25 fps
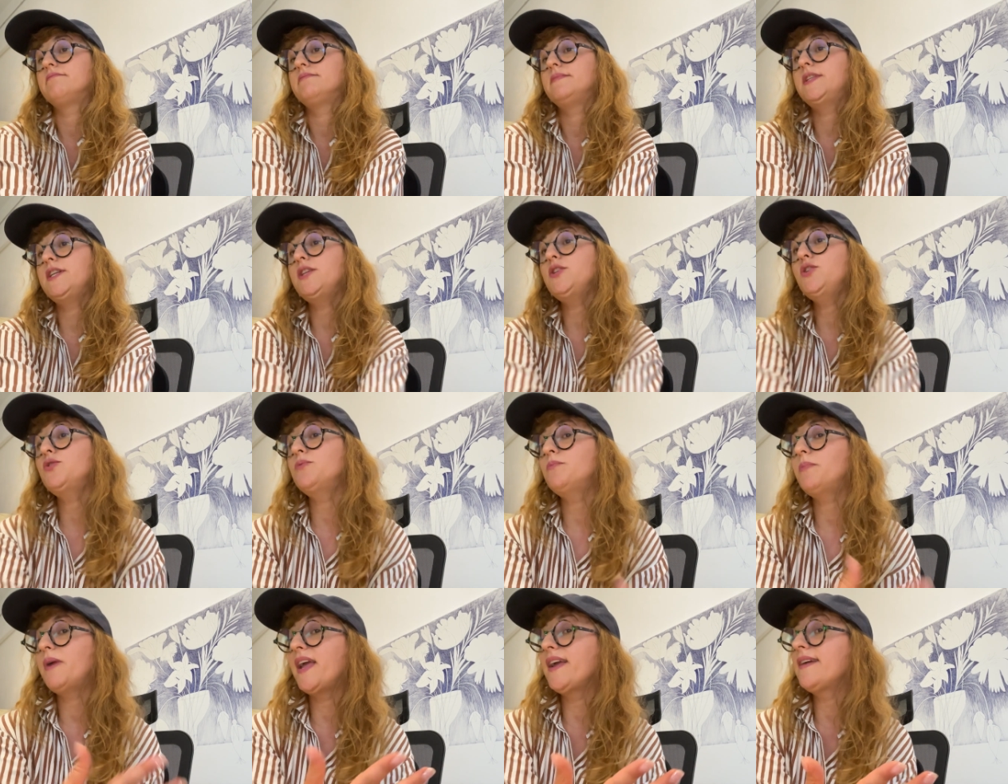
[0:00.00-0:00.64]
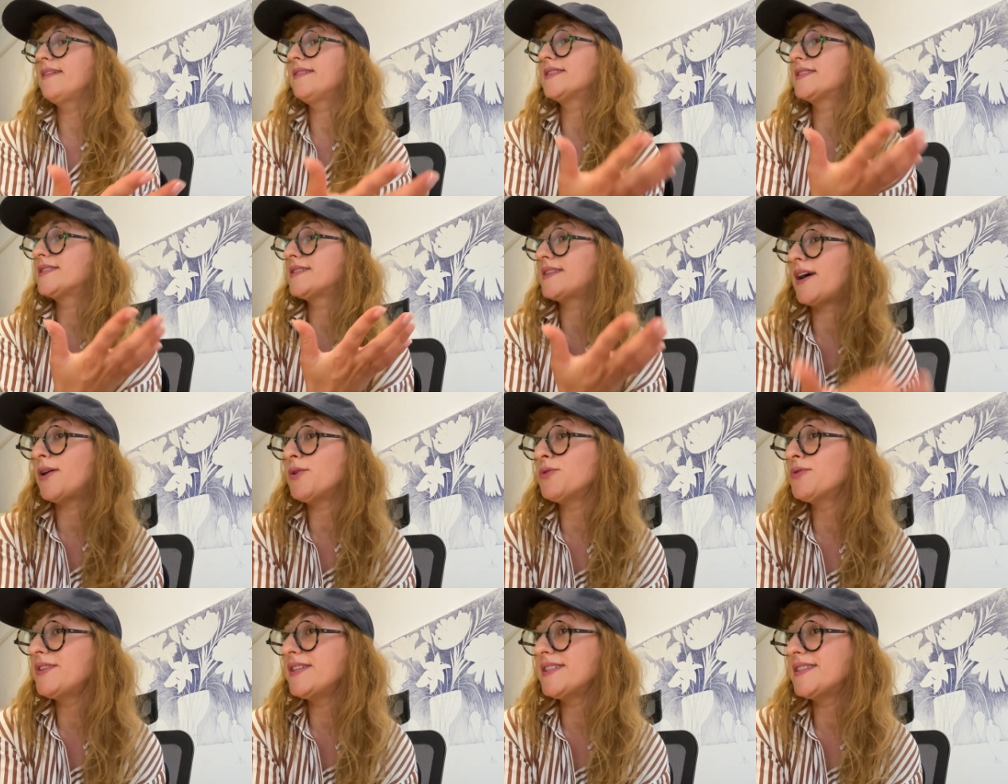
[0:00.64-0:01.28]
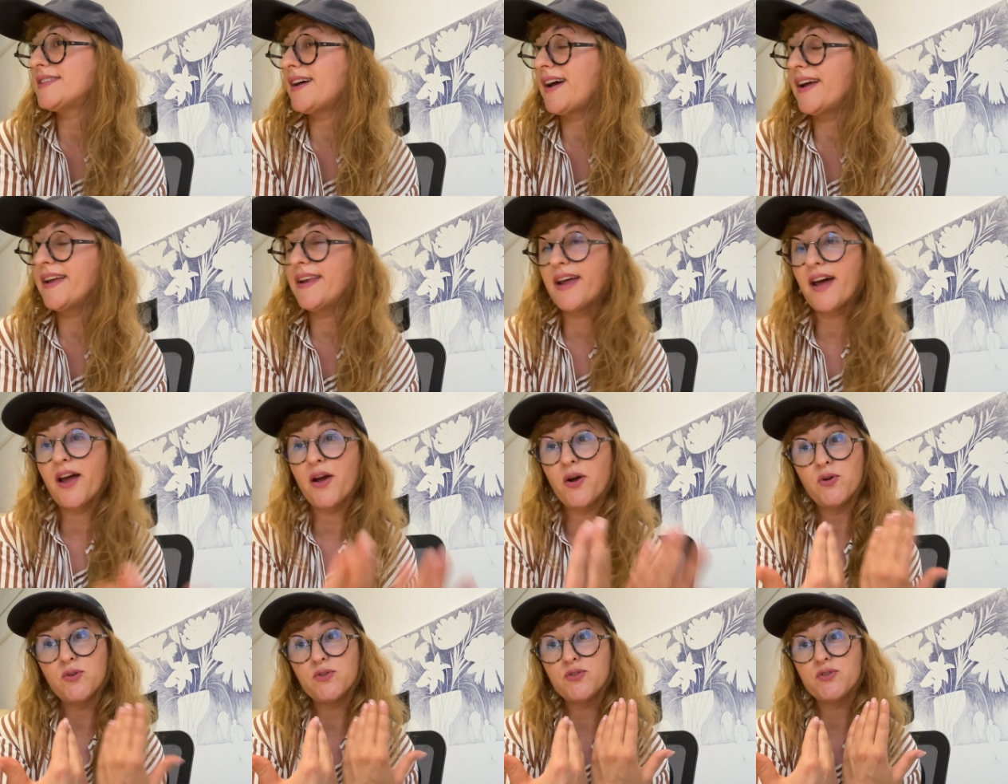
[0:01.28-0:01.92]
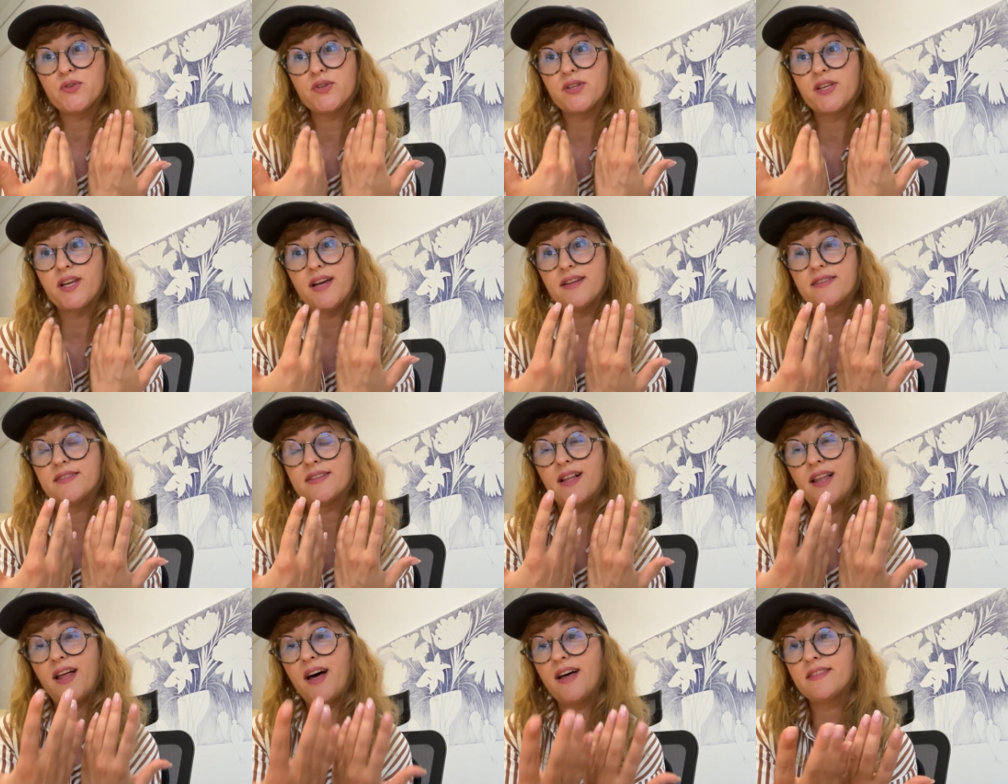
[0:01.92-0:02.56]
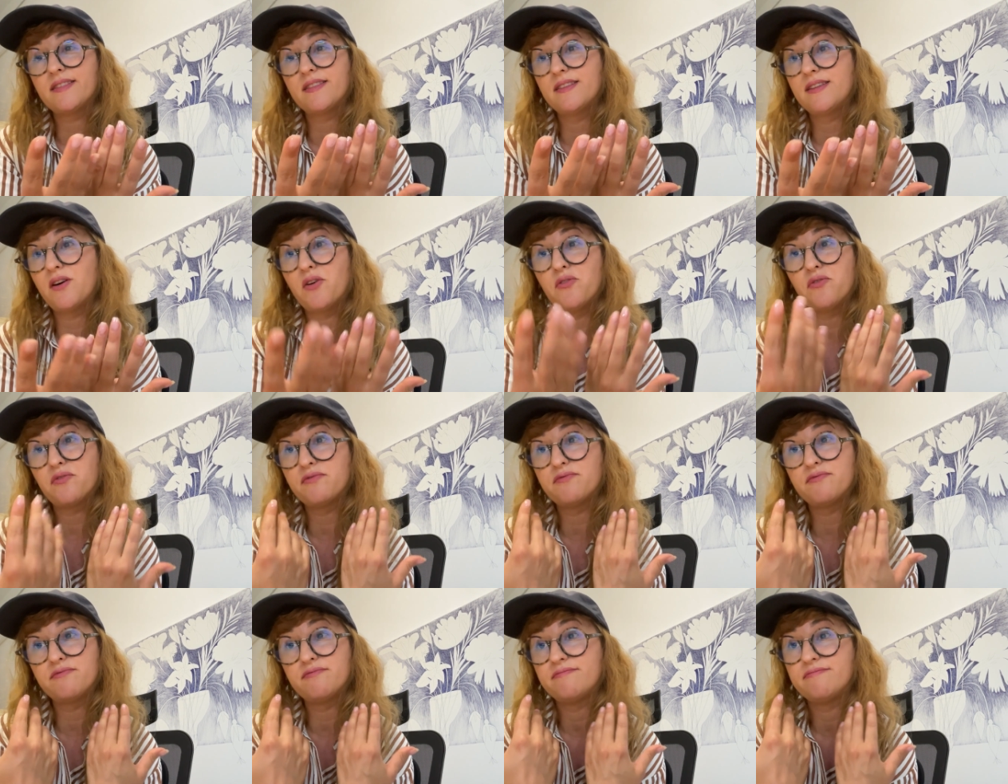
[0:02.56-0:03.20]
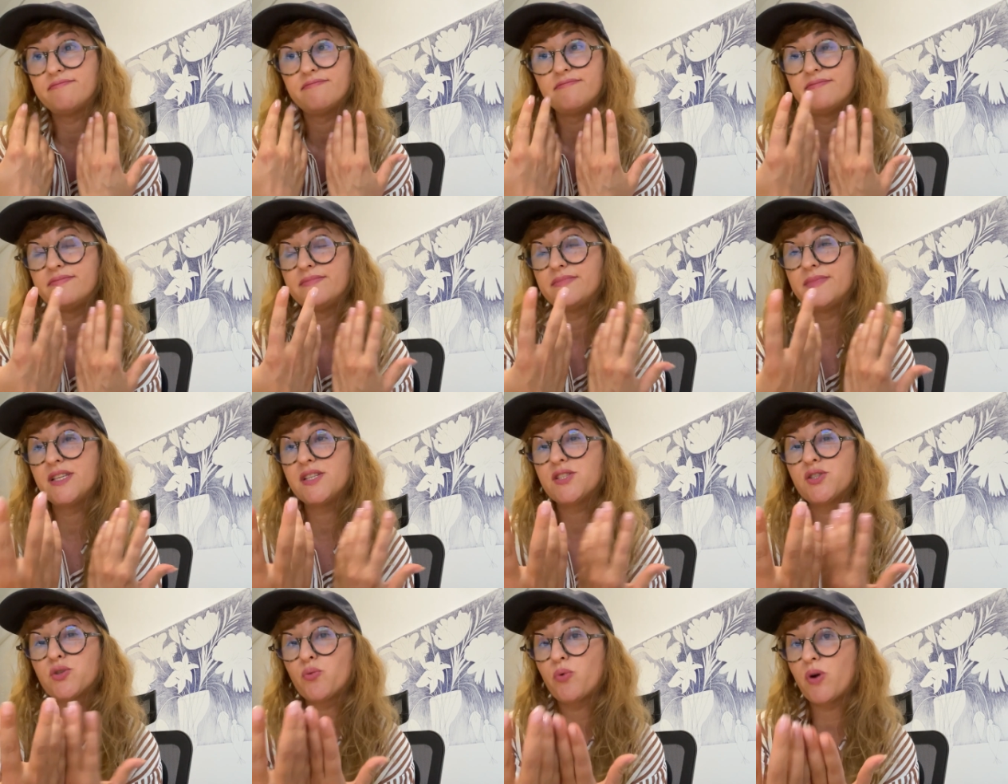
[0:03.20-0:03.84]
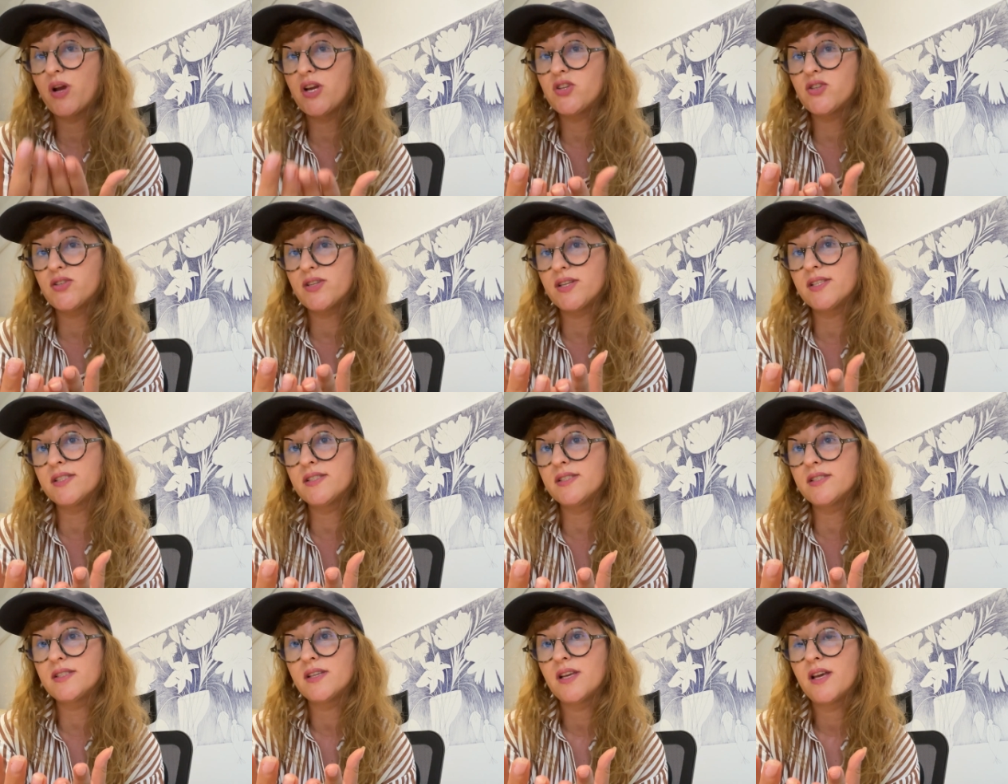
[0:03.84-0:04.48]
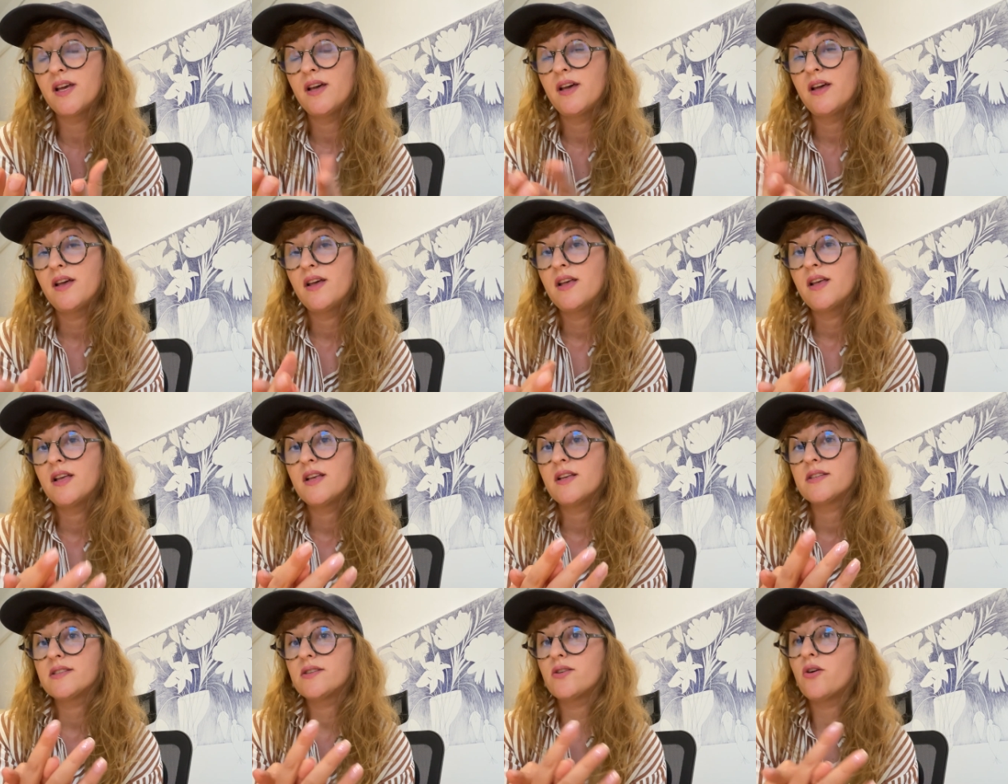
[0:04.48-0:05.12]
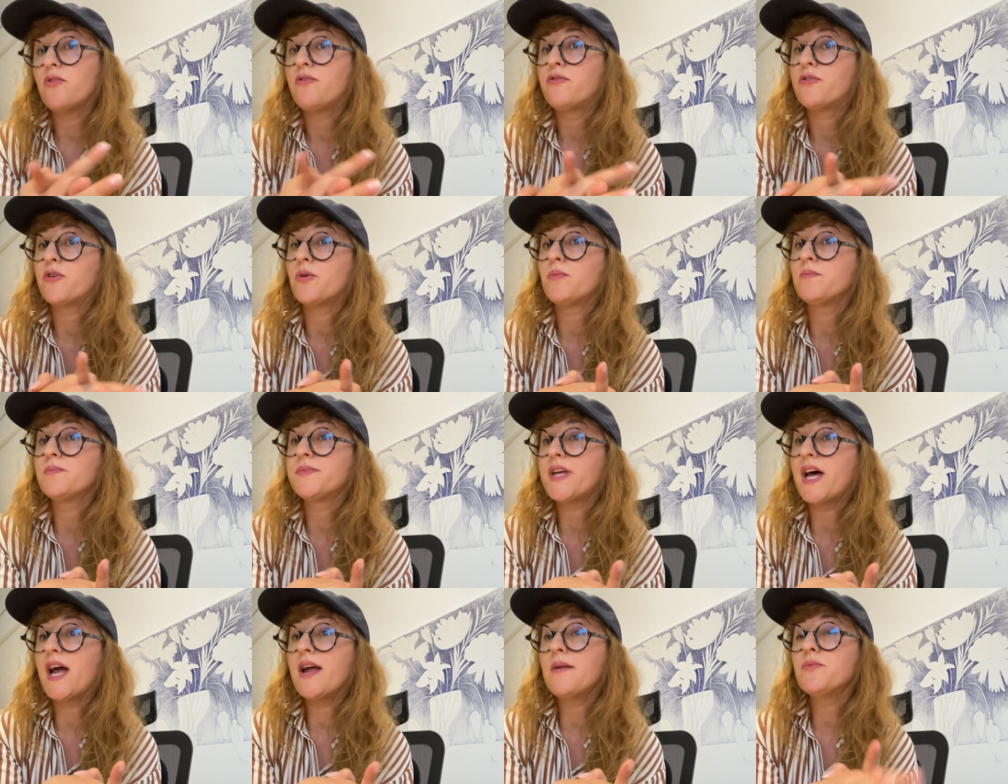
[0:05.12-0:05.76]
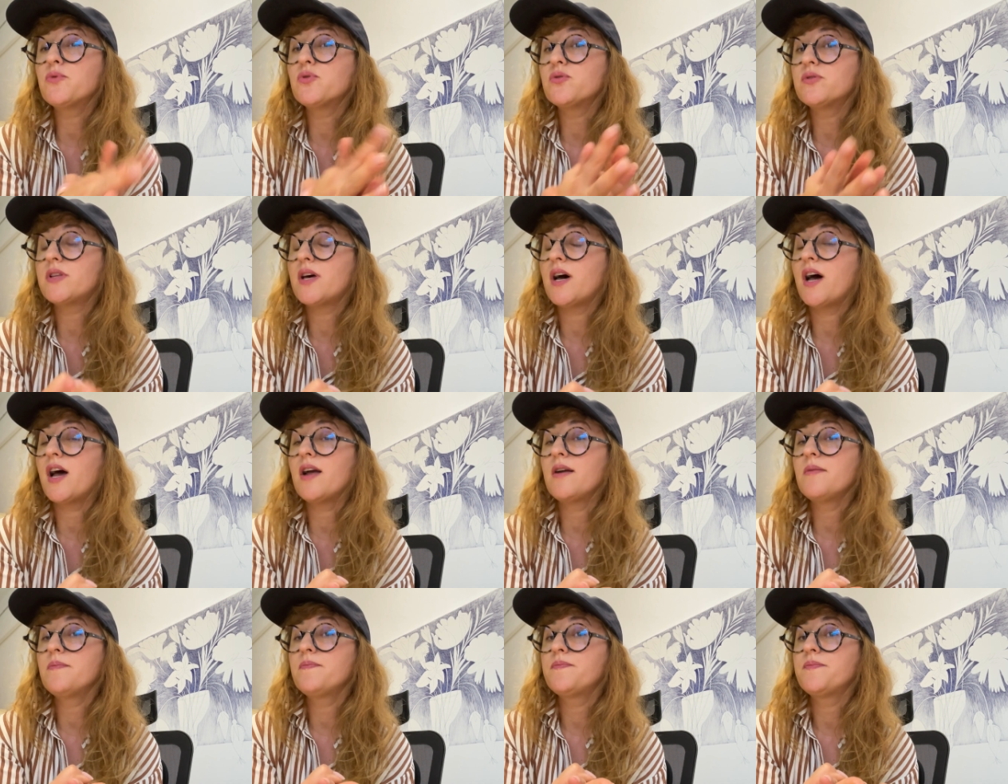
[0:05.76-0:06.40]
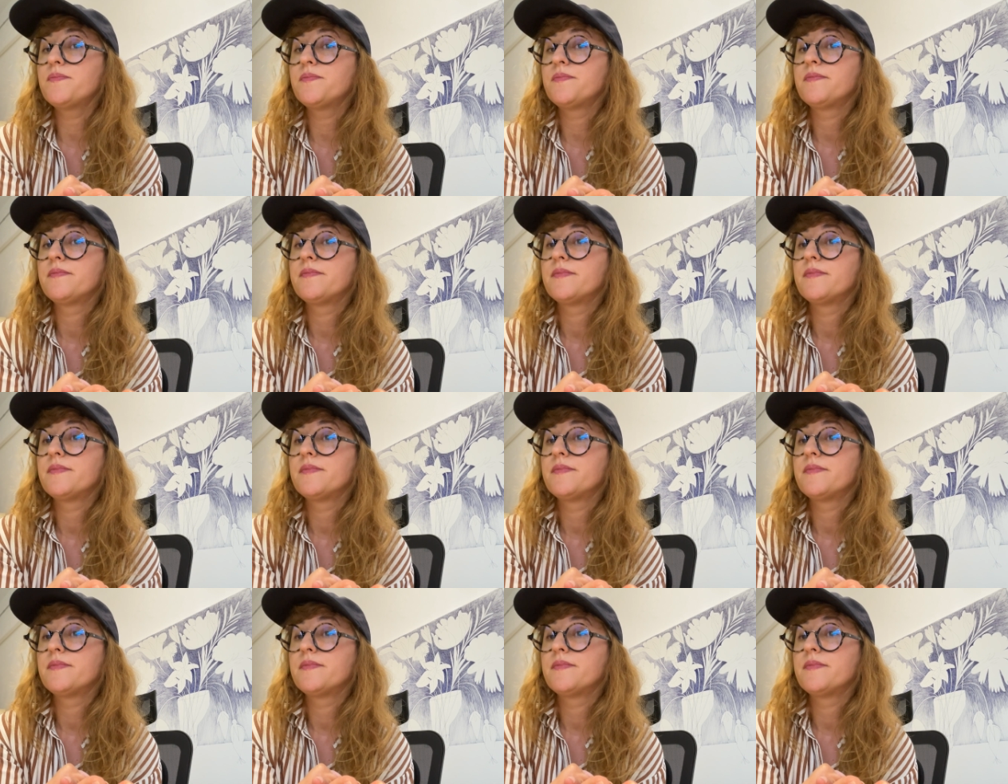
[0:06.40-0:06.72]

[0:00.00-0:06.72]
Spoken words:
Did you make the sound design? I also get a lot of these questions. So from time to time,